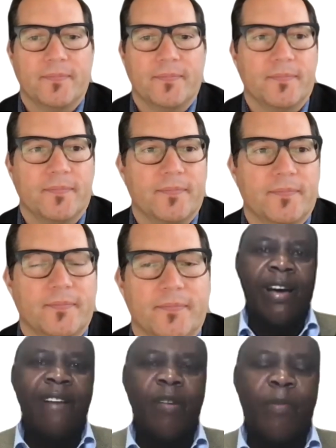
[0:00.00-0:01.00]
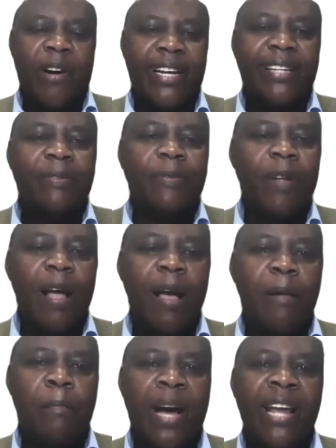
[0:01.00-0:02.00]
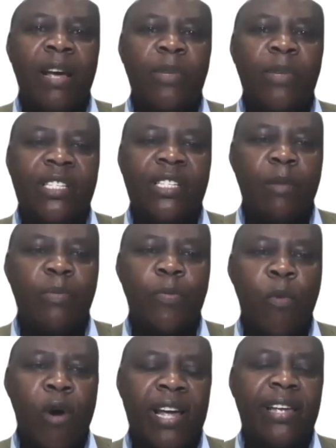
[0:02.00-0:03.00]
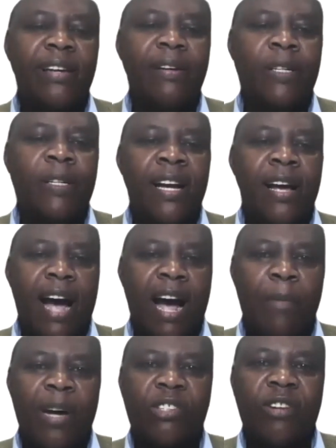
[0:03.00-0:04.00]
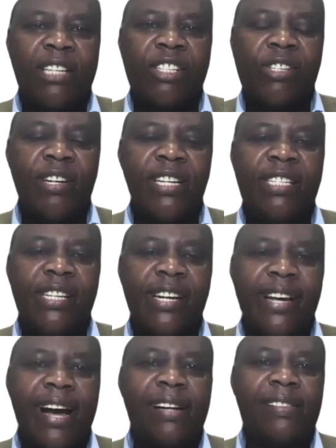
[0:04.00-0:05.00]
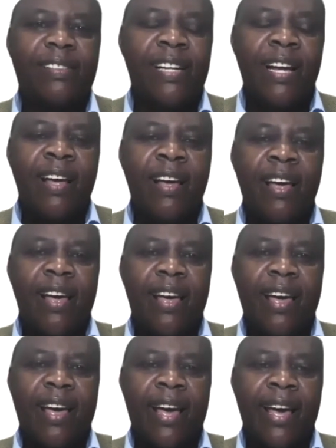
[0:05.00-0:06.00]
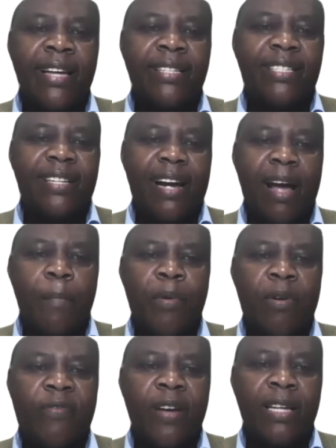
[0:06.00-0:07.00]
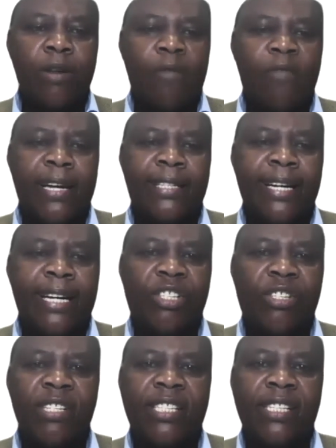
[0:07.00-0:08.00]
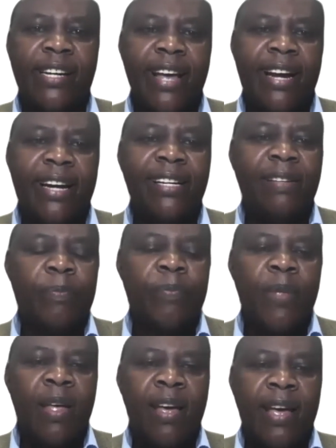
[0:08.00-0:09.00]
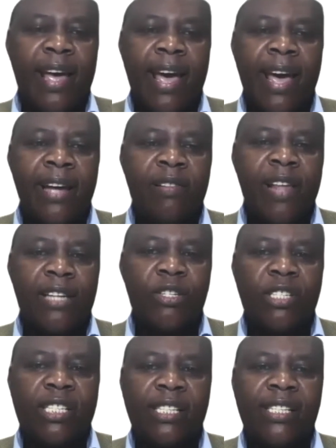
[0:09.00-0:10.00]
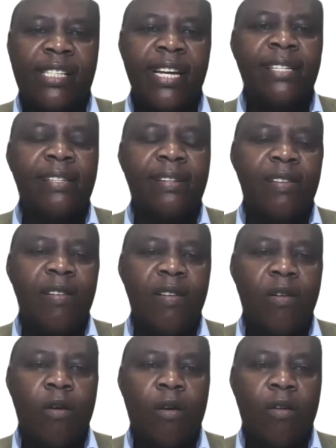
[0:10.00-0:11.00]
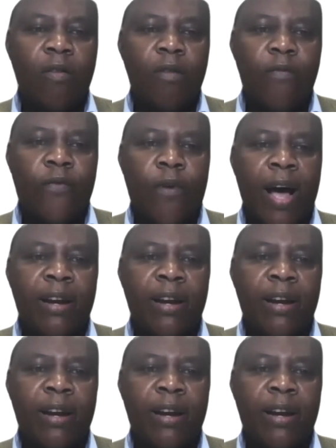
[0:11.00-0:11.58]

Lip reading: Hello, everybody. My name is James Mwangi. I'm a structural engineer and a professor of architectural engineering and the Associate Dean for